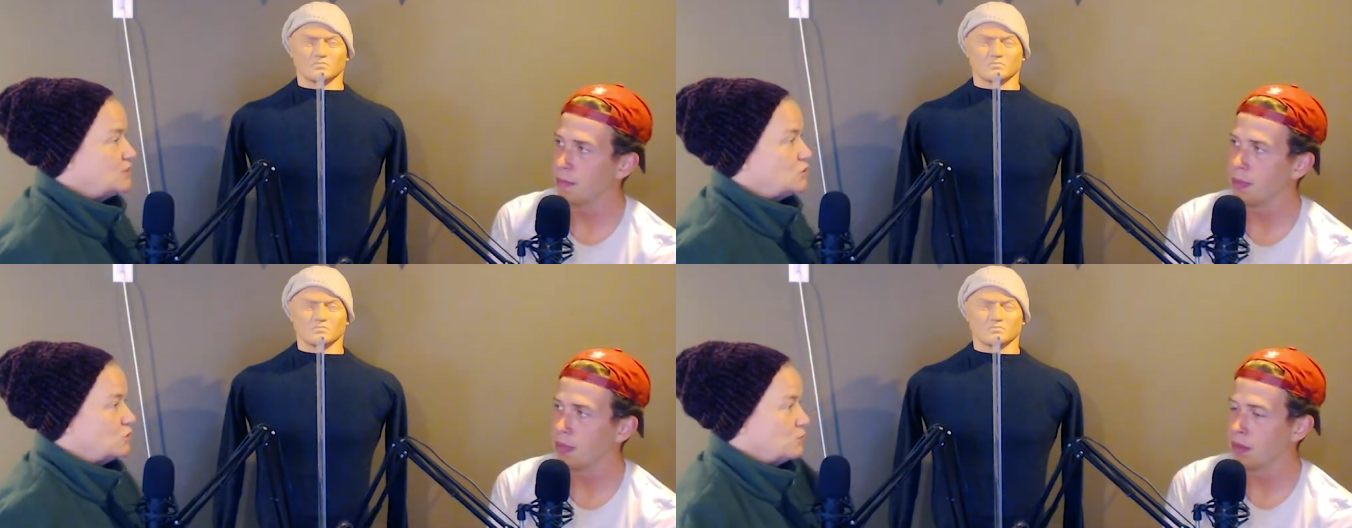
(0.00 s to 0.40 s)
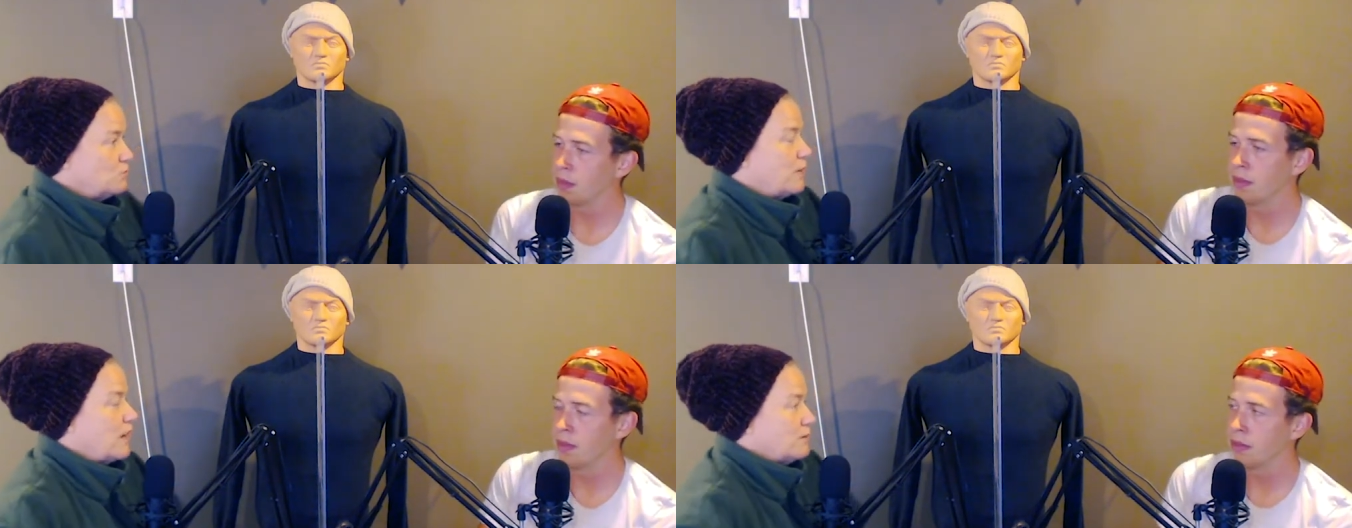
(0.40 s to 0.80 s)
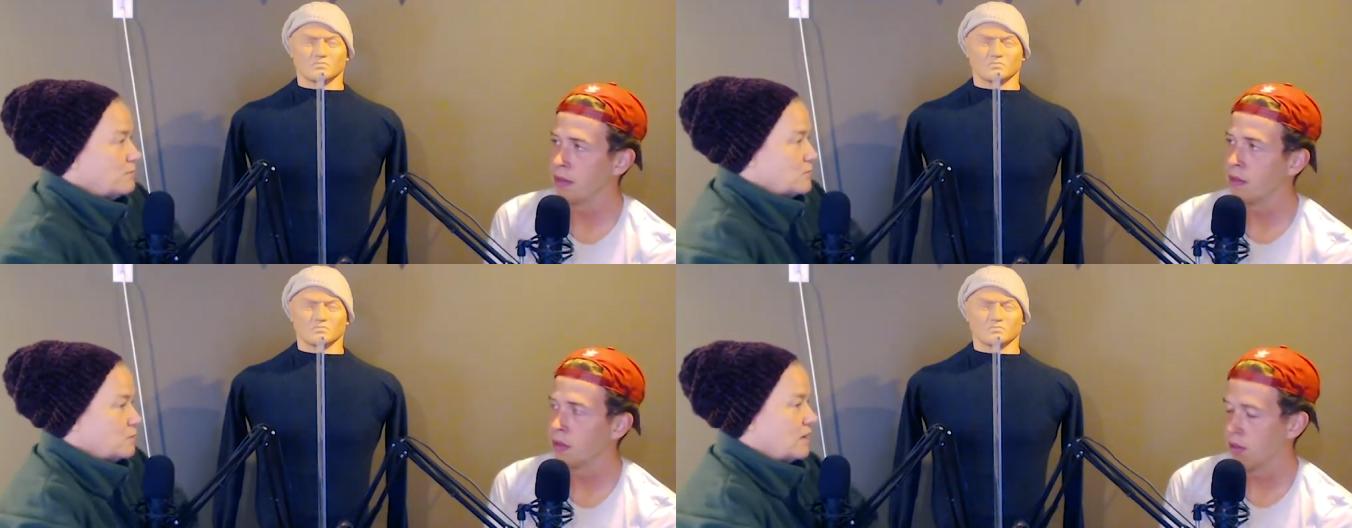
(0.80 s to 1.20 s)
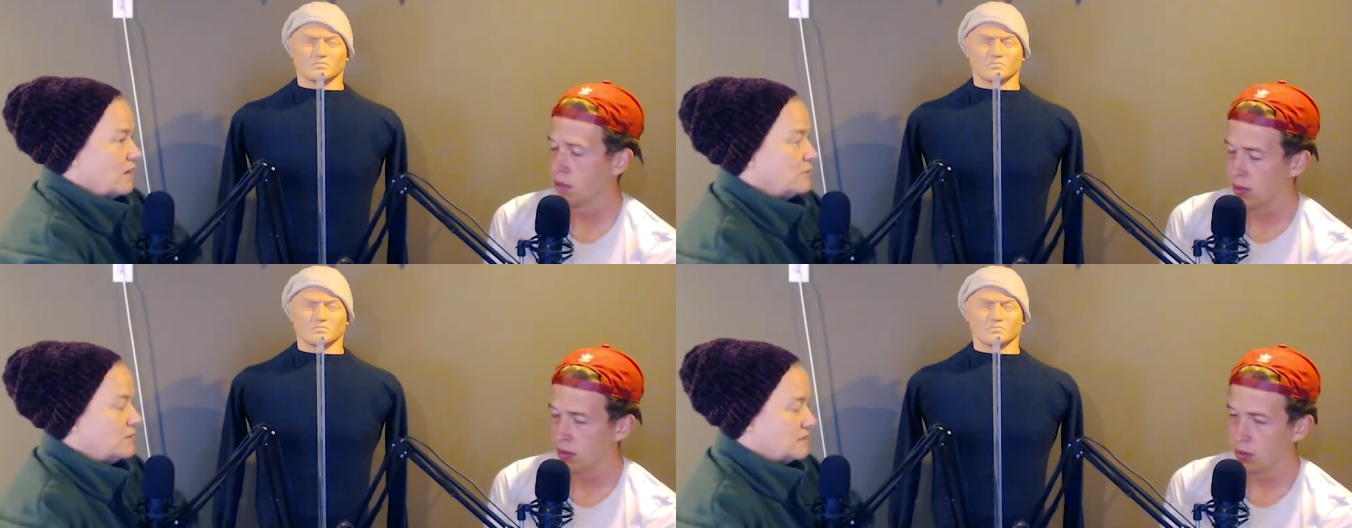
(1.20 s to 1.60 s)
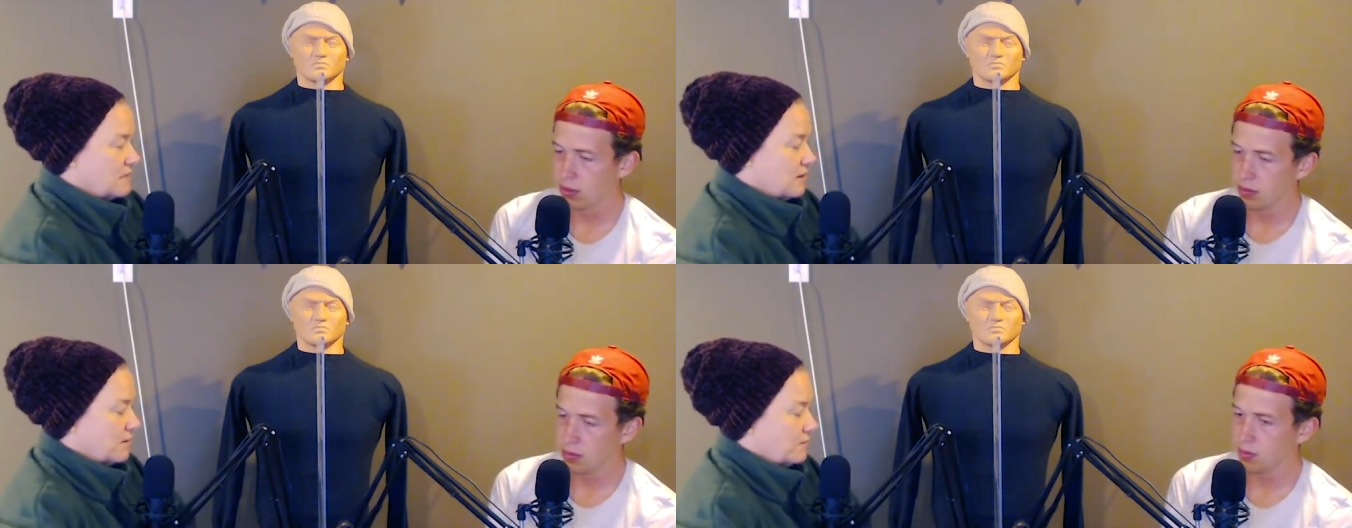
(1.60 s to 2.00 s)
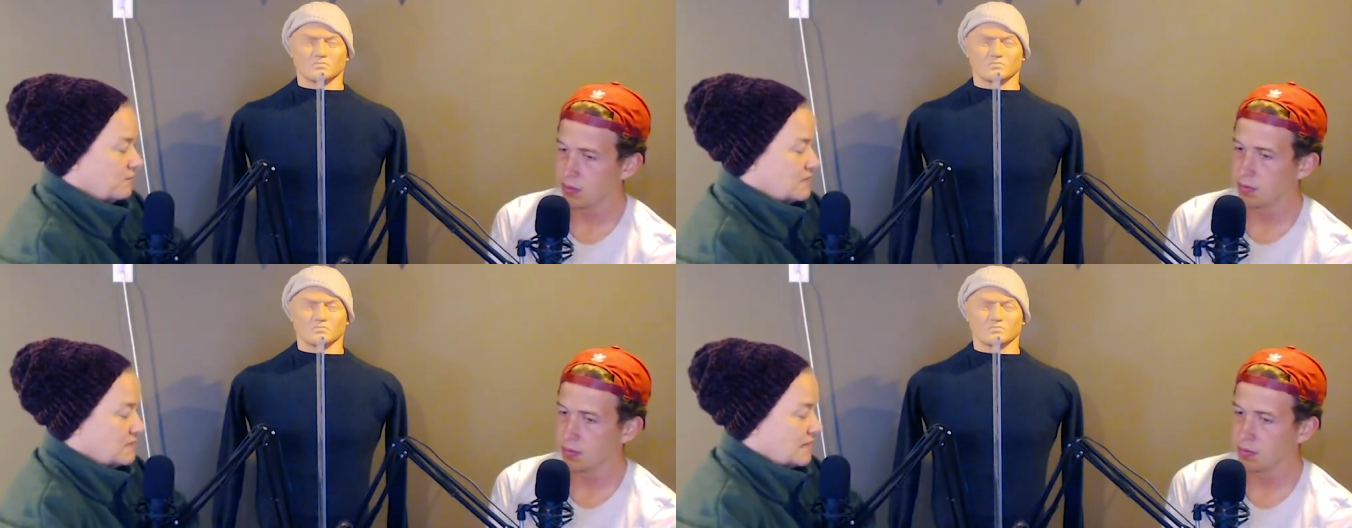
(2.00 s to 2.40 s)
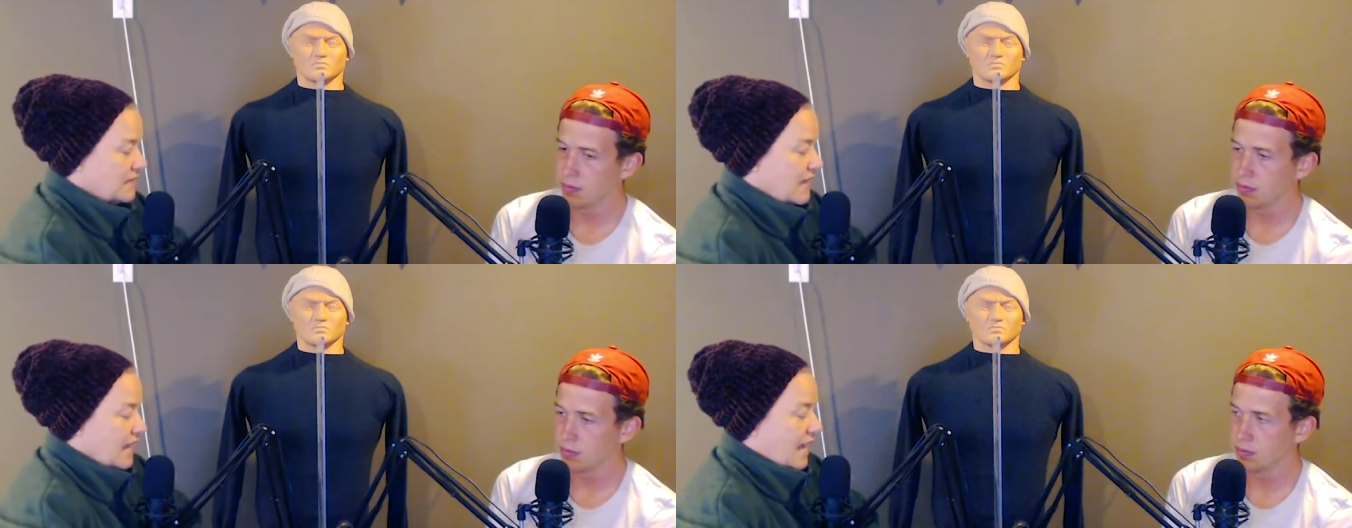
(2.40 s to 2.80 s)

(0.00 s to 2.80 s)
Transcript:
Speaker 1: suit bottoms when I was um, visiting.